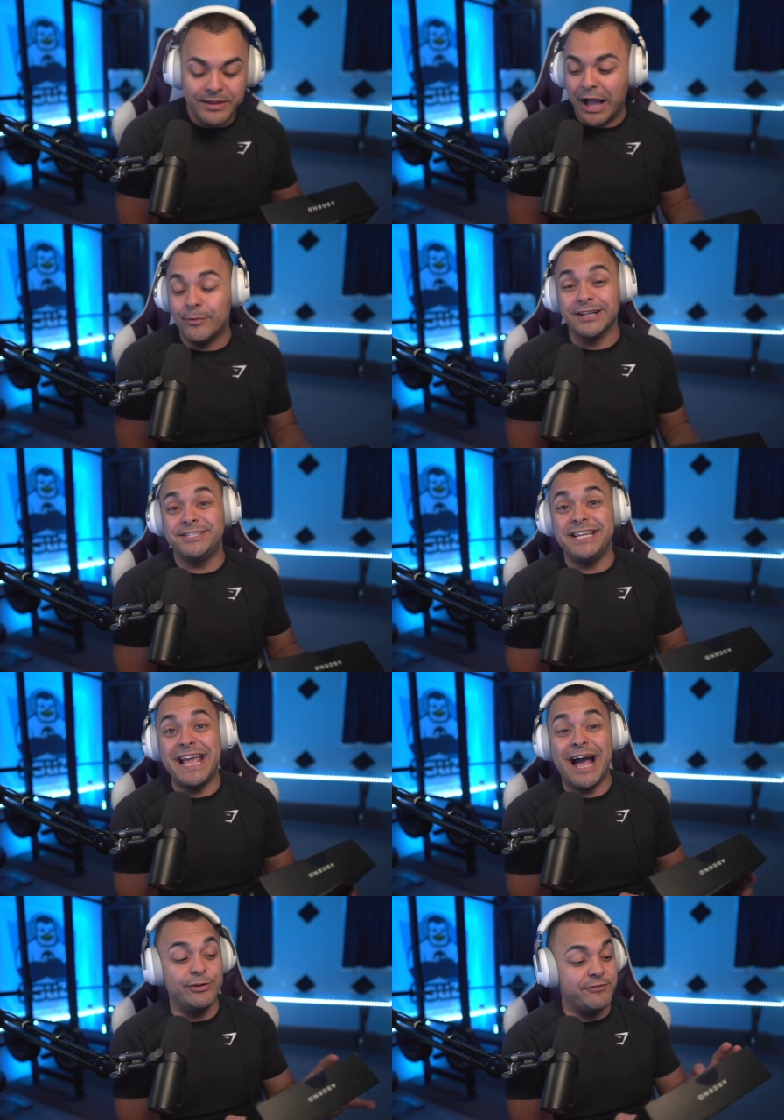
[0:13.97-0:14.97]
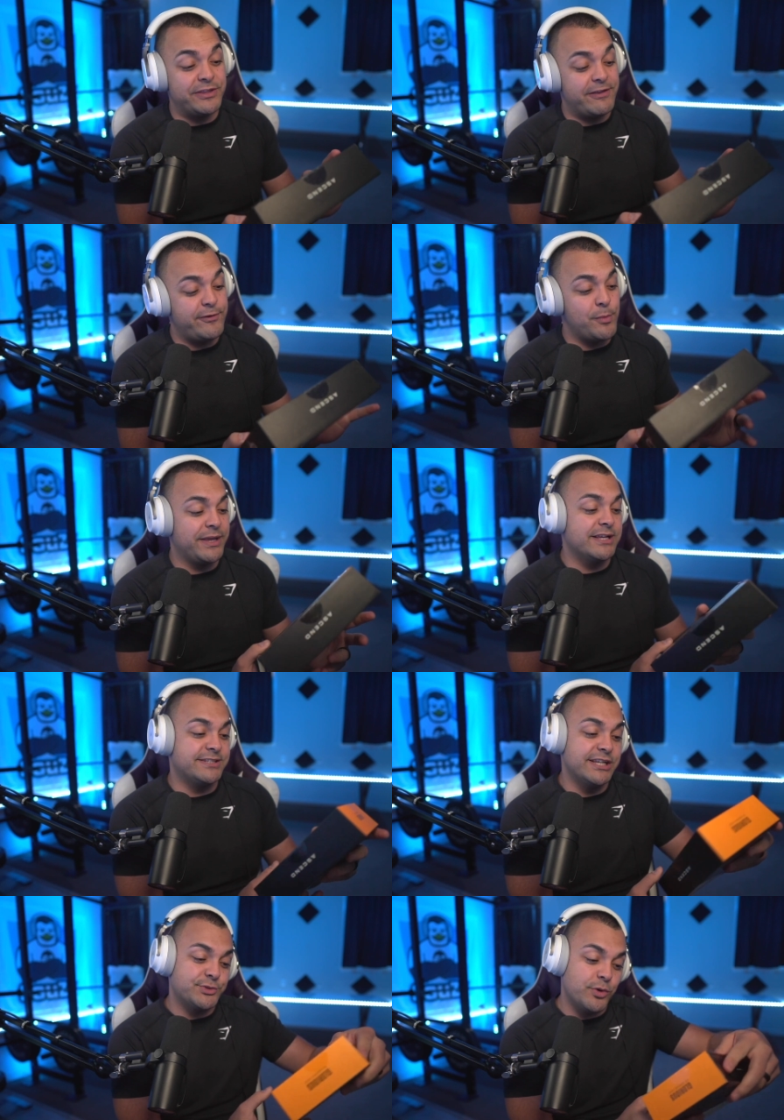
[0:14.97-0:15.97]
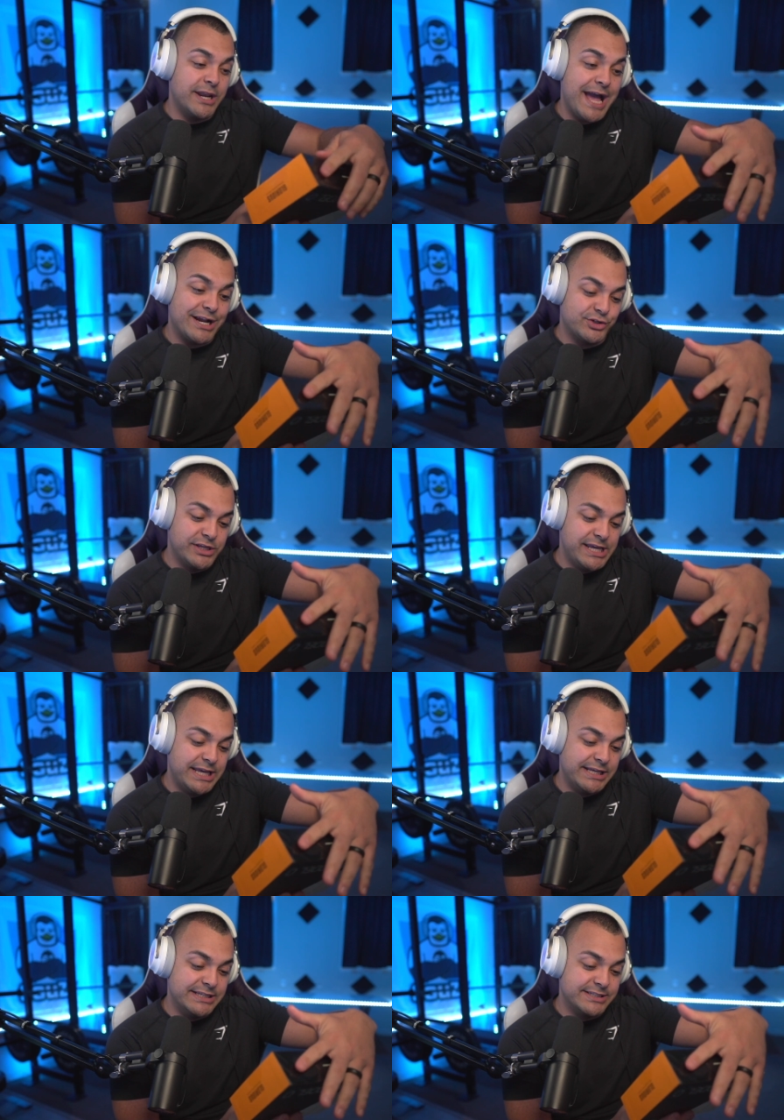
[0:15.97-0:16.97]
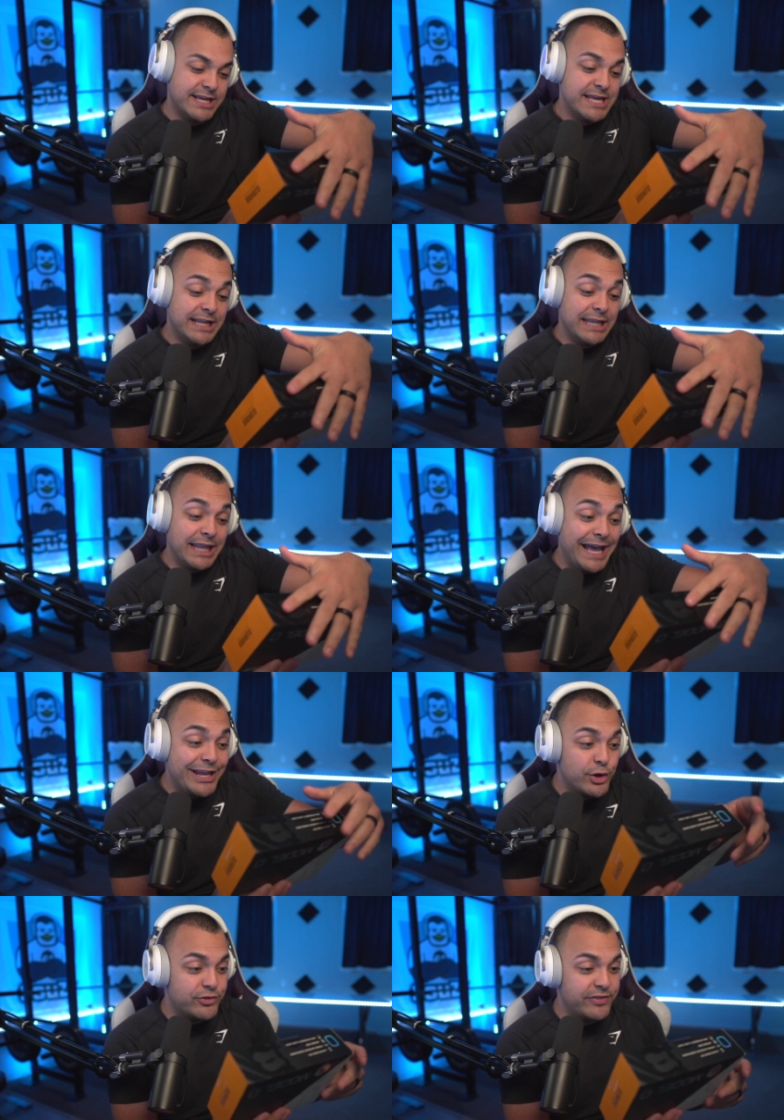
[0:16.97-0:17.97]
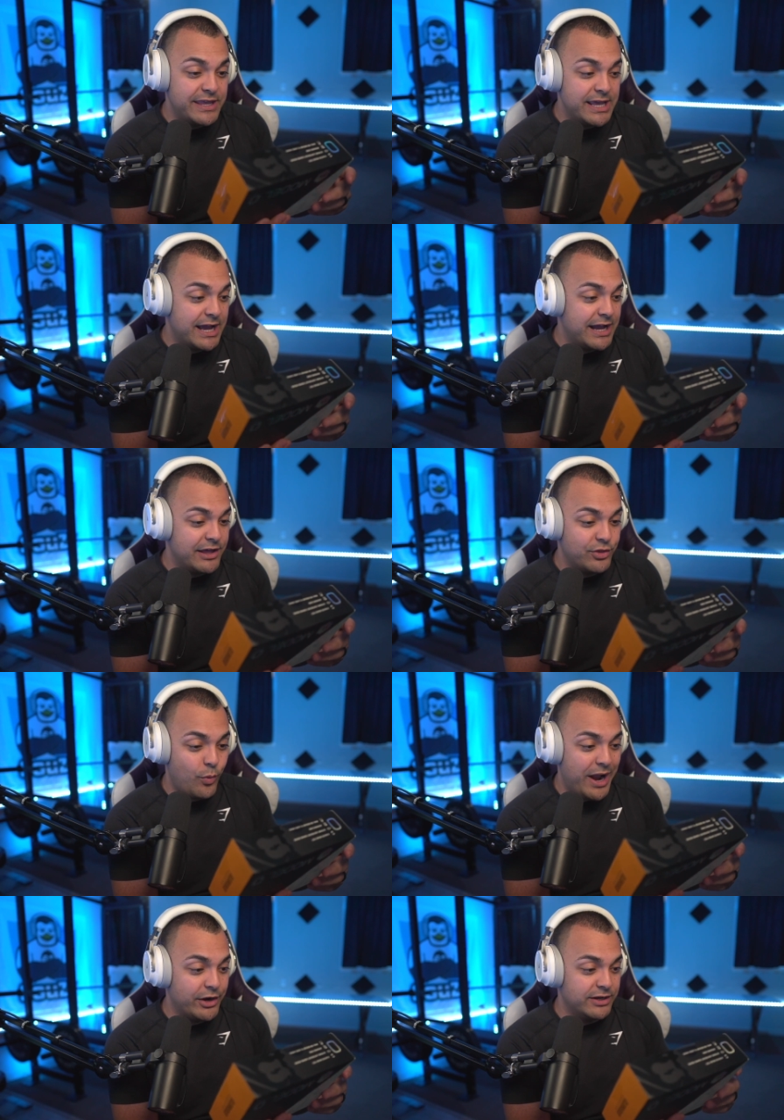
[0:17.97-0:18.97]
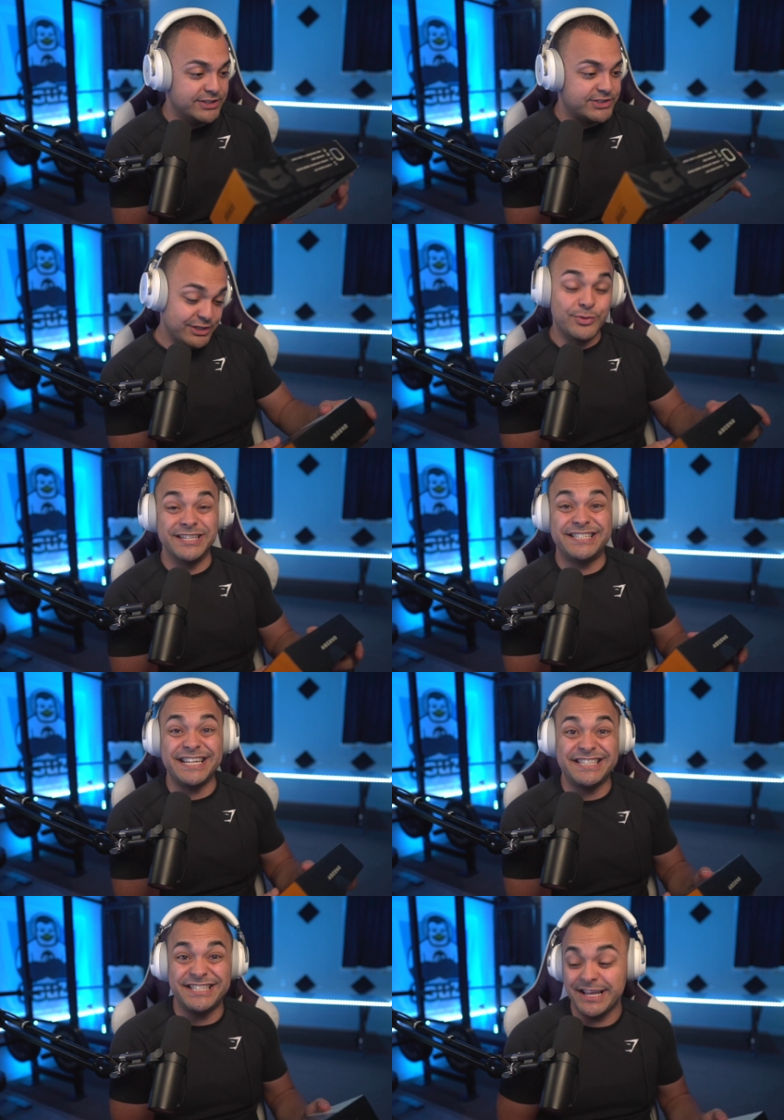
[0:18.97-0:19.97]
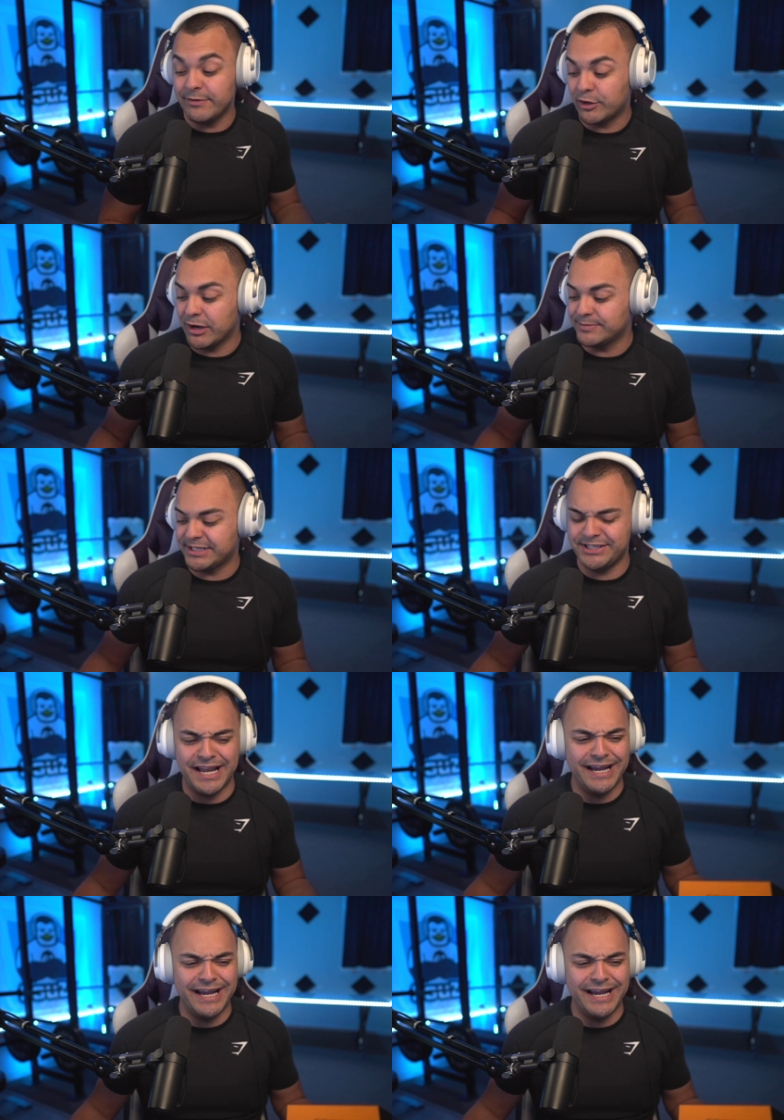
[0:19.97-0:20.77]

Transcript: I want to see how different they feel because this one actually is lighter than the wireless. This one is 67 grams, 69.